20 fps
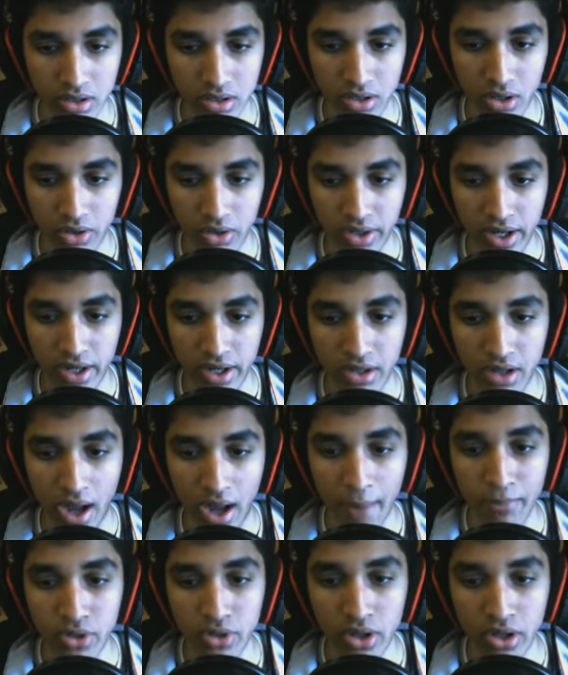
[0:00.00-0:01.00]
Okay,
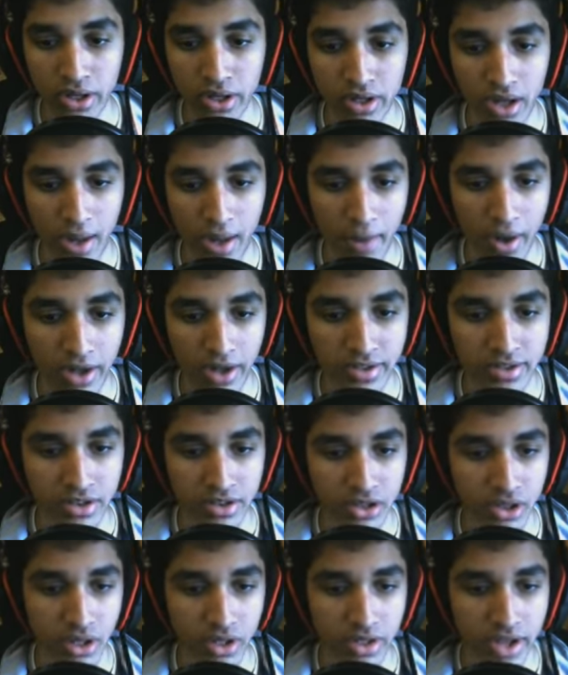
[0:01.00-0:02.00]
I'm good. I'm honestly
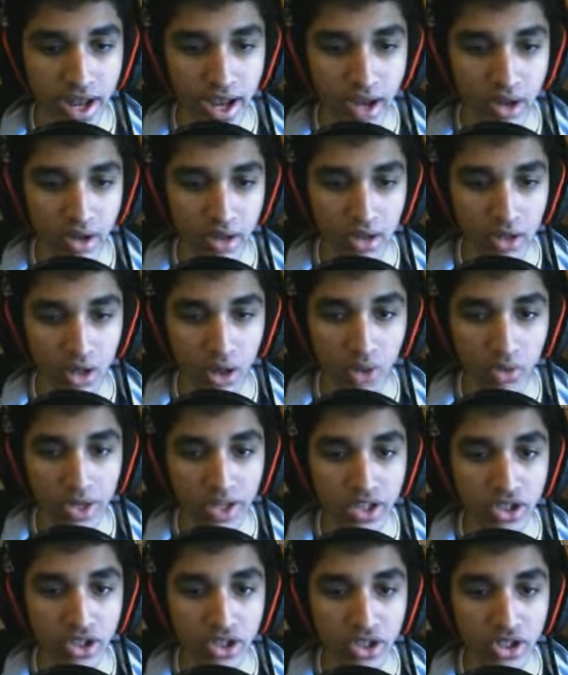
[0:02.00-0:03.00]
good now. Okay,
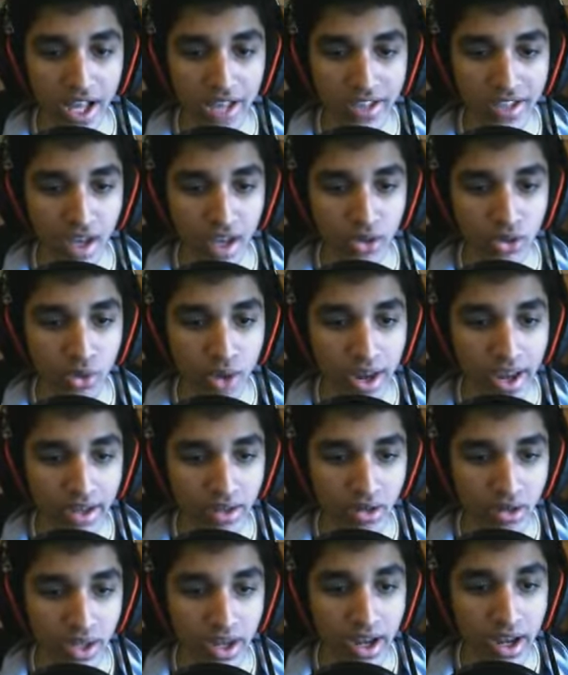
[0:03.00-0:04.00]
yo, that's how you
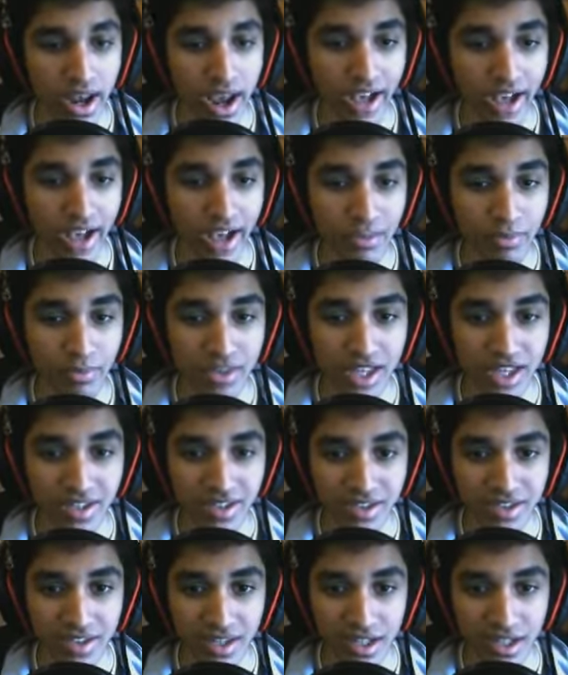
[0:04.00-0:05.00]
handle it. Except
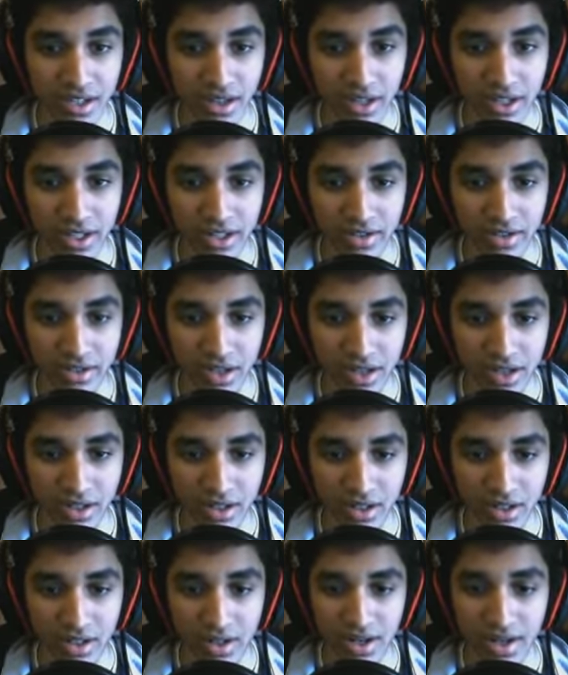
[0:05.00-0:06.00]
this thing, like, it's like...
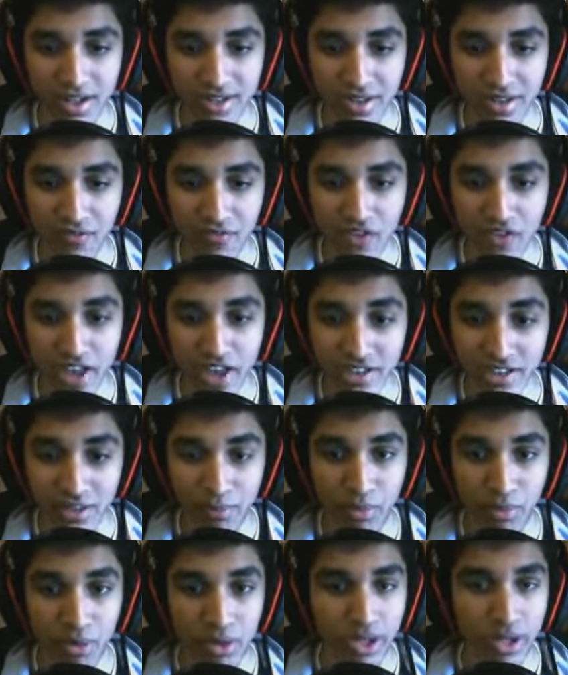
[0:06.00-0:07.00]
He's
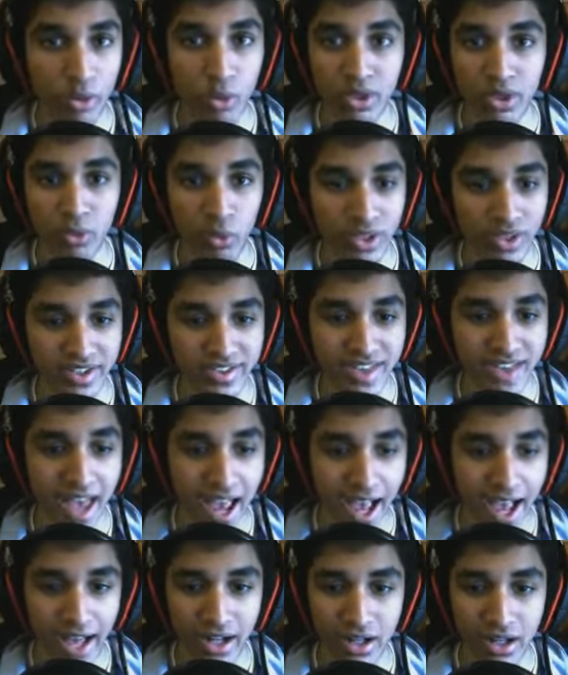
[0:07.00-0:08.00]
invincible. Like, what? what is
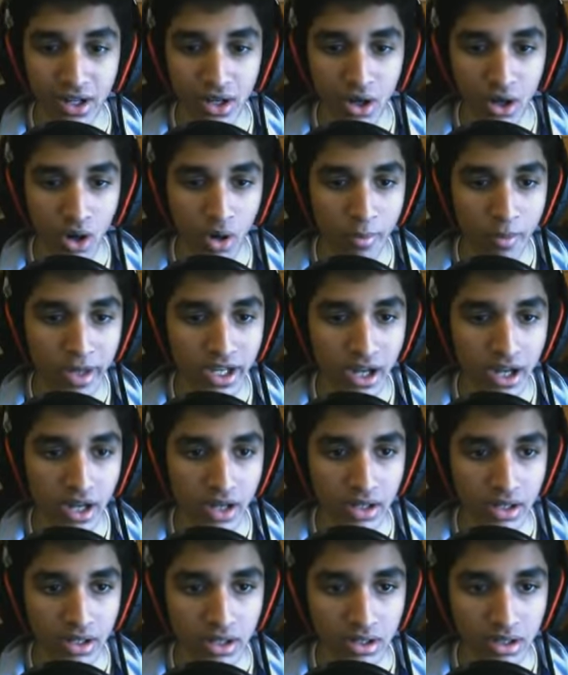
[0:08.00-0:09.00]
that? Oh my god.
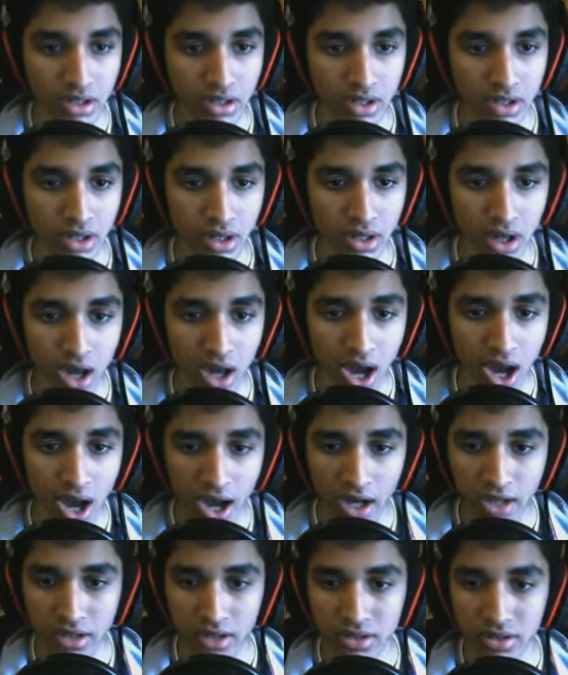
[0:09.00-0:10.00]

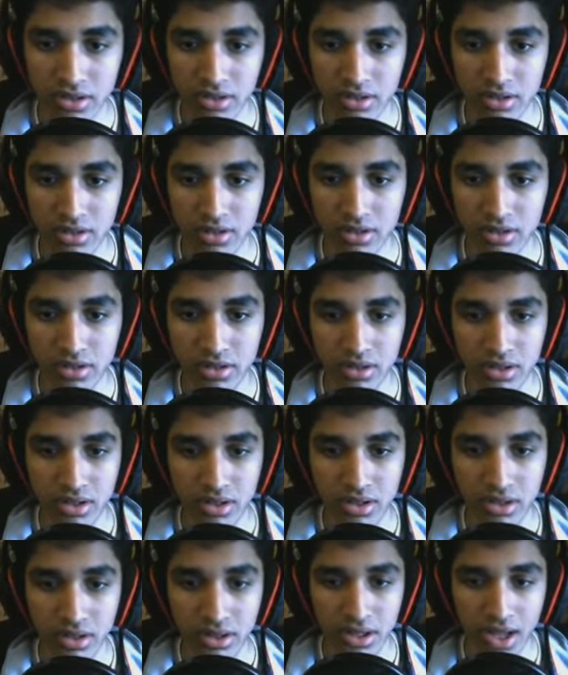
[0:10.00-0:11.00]
Ha!
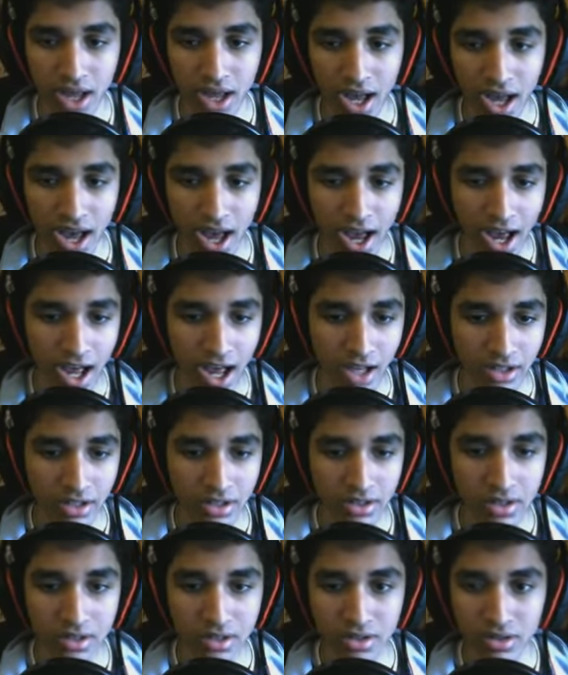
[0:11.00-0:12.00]
Ah!
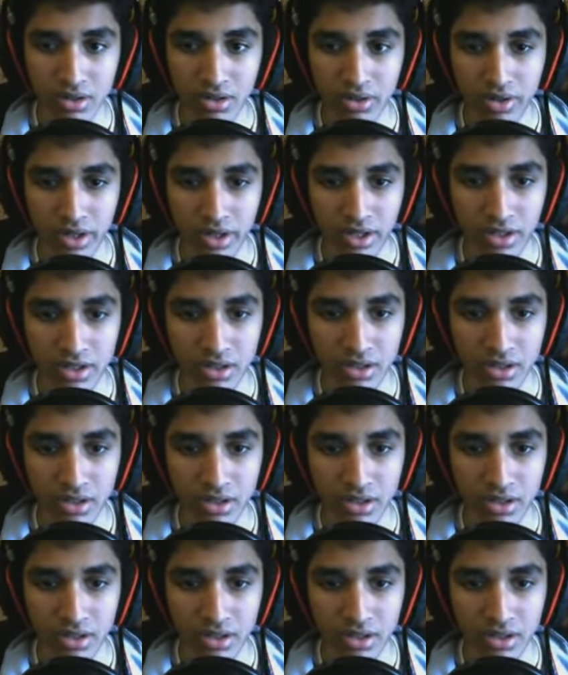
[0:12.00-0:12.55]
ah! Okay.